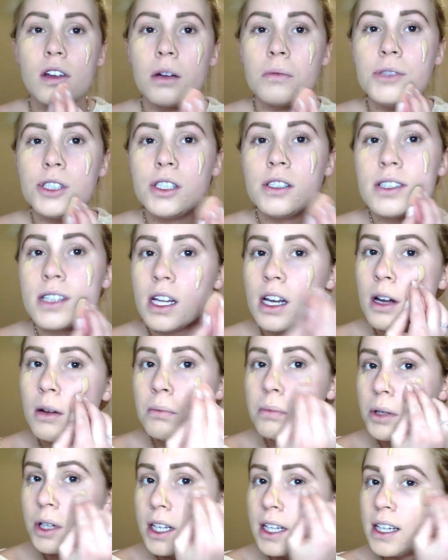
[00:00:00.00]
I'm just gonna
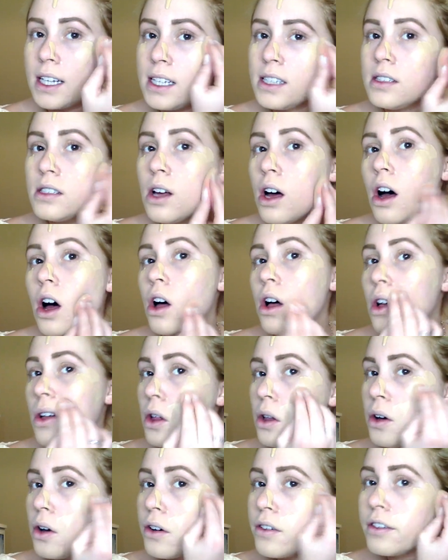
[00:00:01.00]
blend this
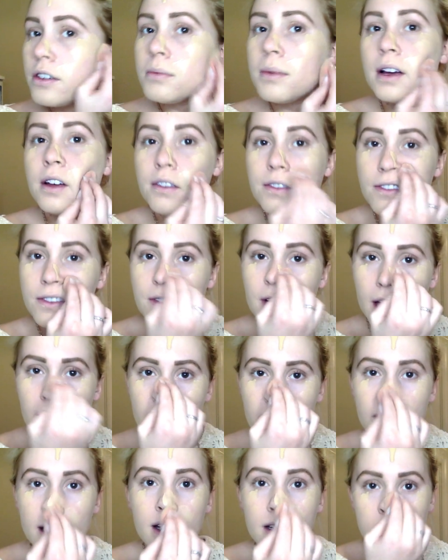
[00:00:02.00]
all over my
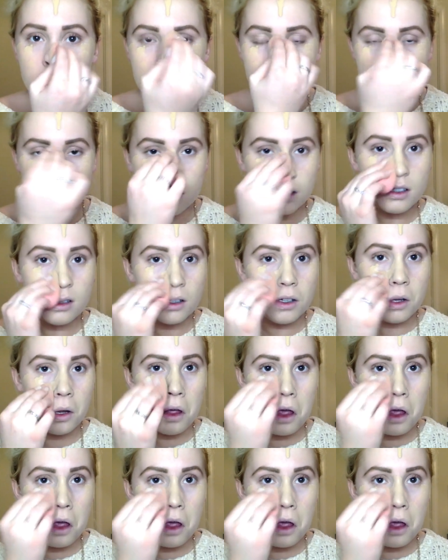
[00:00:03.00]
face.